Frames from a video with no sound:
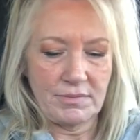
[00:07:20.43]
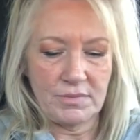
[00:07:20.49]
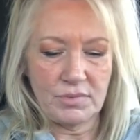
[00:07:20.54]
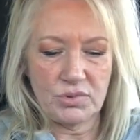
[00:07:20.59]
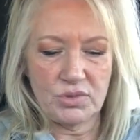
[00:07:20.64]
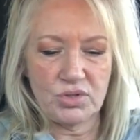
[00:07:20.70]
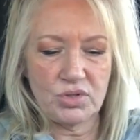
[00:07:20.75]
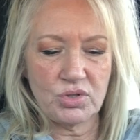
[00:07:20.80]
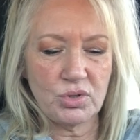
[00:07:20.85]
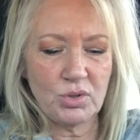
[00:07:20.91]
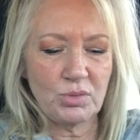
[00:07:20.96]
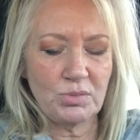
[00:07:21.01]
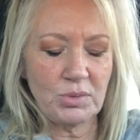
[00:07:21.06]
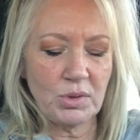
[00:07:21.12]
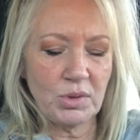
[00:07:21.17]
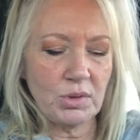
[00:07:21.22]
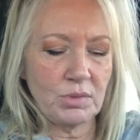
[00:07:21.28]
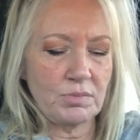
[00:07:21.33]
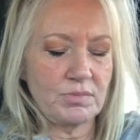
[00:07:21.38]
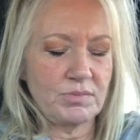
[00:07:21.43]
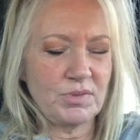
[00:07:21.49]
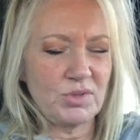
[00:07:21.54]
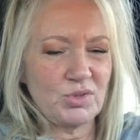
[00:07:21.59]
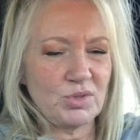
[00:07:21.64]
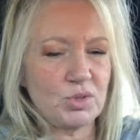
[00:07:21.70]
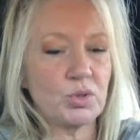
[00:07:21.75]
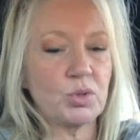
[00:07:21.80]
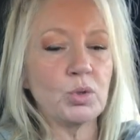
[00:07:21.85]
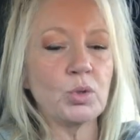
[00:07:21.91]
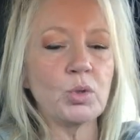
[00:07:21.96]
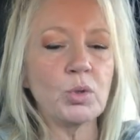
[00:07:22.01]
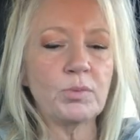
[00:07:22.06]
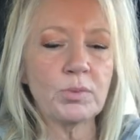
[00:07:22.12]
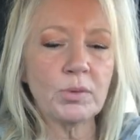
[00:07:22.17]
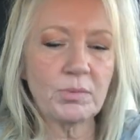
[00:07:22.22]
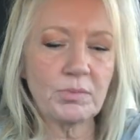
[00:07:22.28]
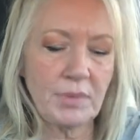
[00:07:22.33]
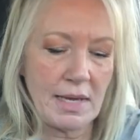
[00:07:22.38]
super, super
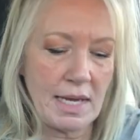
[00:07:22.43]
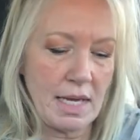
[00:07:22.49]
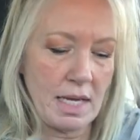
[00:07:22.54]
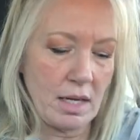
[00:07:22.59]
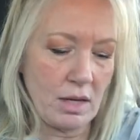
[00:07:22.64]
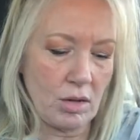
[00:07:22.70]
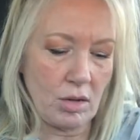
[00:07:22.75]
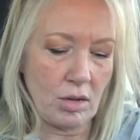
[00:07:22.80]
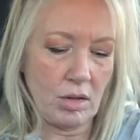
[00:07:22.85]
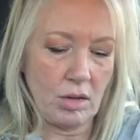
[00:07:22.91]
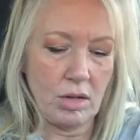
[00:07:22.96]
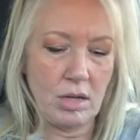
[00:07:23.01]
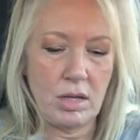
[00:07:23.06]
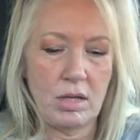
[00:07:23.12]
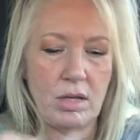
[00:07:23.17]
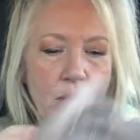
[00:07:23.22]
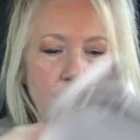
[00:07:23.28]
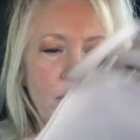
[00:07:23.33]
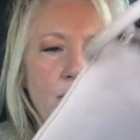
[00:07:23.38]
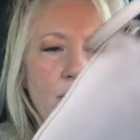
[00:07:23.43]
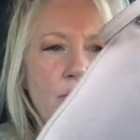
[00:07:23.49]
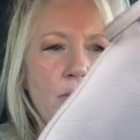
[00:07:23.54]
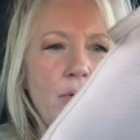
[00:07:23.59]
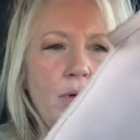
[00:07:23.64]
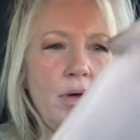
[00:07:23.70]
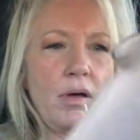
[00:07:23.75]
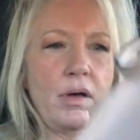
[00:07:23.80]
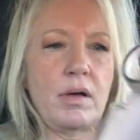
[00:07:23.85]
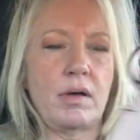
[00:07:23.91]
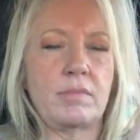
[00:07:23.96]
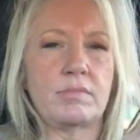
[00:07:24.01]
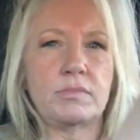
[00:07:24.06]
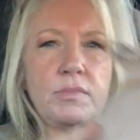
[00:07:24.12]
super pale um,